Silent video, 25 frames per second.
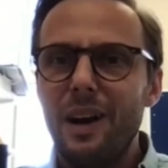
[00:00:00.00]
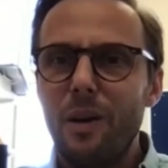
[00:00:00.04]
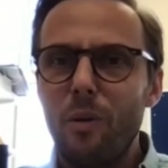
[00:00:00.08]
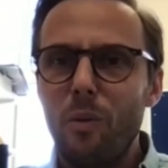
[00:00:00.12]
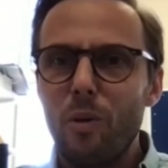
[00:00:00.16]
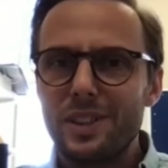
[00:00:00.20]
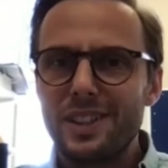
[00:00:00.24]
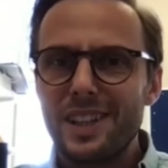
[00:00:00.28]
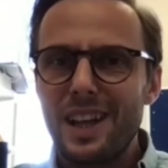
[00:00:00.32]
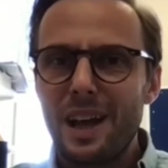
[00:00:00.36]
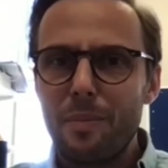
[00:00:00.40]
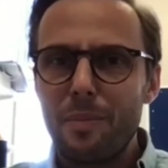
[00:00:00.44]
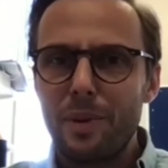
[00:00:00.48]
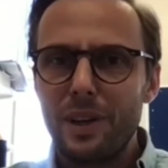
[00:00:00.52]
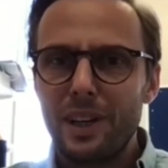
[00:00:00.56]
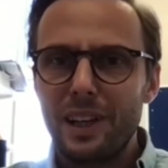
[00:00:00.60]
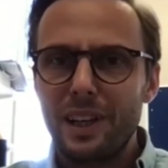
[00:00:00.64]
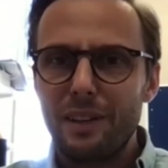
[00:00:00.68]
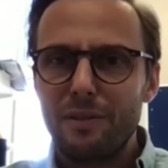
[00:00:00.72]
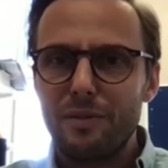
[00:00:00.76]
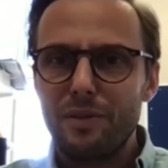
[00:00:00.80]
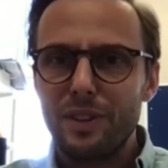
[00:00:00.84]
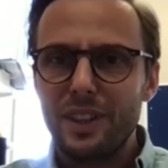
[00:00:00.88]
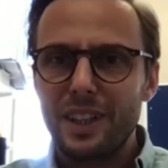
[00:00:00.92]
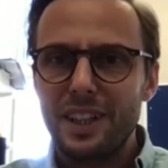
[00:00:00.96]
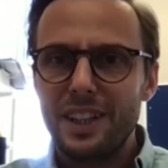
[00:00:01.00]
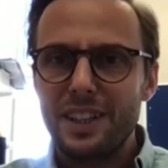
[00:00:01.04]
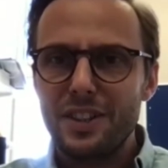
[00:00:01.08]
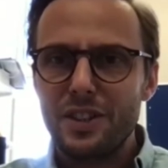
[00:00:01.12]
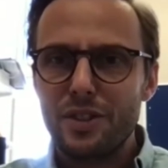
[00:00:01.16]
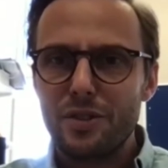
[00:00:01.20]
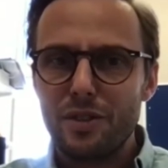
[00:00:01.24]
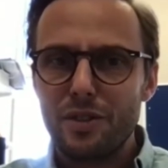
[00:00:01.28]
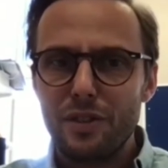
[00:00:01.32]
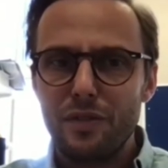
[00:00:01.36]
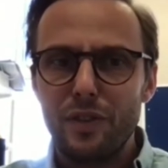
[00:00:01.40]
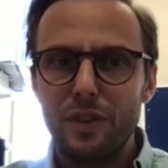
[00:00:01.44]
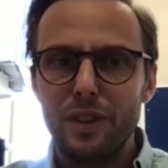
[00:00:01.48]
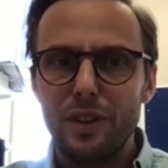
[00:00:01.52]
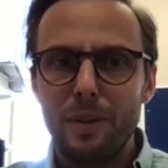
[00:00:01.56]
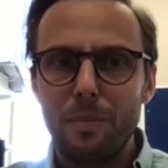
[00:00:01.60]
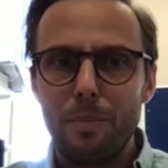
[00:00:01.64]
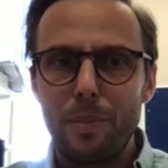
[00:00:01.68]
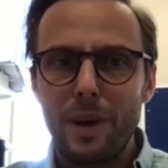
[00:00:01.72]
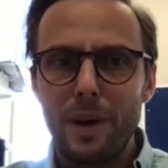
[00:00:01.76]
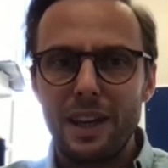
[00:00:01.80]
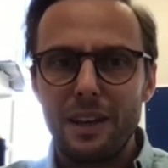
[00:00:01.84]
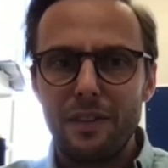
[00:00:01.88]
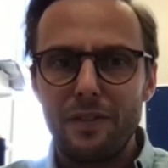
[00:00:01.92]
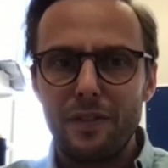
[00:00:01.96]
what's happening for the industry for the
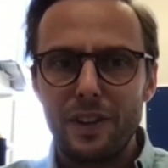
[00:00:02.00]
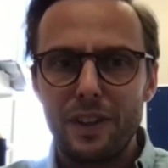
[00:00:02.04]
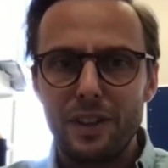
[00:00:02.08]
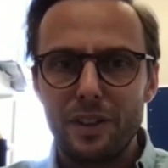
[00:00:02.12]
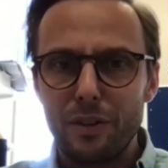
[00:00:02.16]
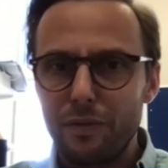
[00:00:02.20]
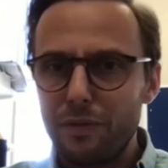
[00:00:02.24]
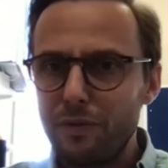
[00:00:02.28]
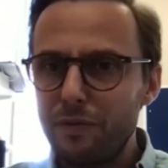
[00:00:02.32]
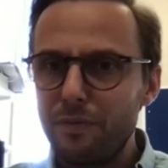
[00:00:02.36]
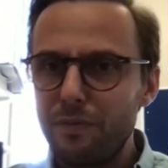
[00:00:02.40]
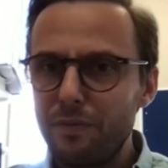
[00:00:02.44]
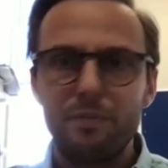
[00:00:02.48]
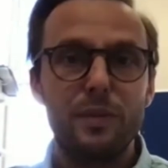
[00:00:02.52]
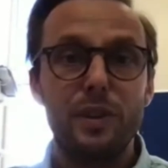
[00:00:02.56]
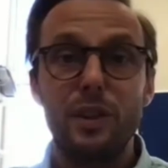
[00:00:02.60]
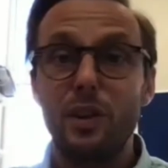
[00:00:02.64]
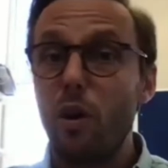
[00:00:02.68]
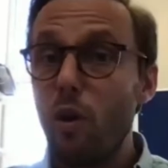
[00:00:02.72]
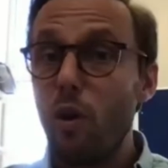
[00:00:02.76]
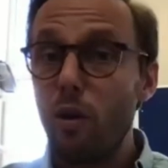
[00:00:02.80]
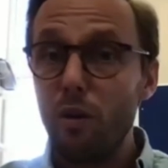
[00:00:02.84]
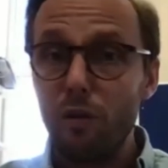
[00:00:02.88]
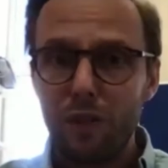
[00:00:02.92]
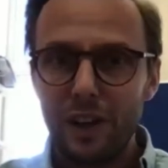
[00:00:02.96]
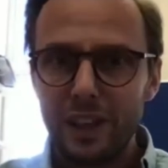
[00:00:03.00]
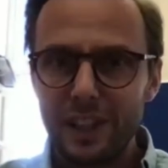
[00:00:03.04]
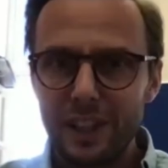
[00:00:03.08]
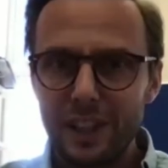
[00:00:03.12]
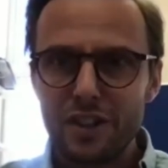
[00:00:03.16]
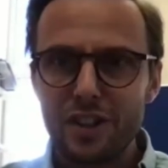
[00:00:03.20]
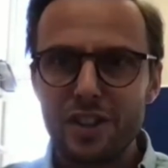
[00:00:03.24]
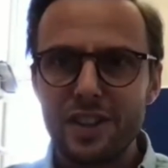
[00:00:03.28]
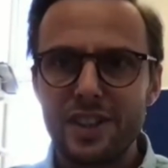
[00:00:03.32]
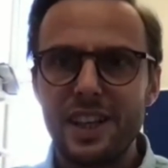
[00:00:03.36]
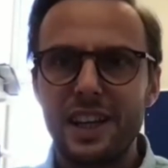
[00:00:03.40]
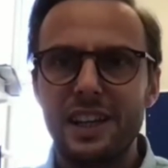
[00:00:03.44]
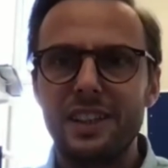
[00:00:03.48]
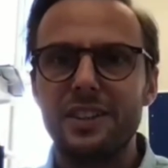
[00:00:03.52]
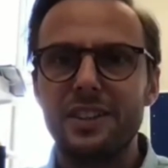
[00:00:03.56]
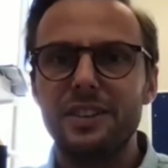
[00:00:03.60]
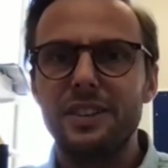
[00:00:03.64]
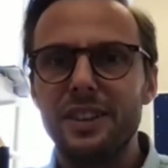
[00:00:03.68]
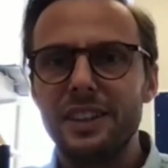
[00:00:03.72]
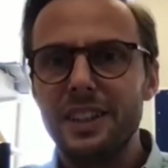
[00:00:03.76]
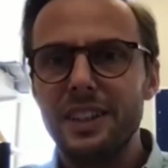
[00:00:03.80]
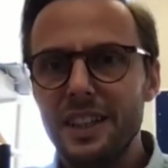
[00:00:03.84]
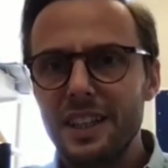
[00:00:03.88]
benefit of whole financial sector.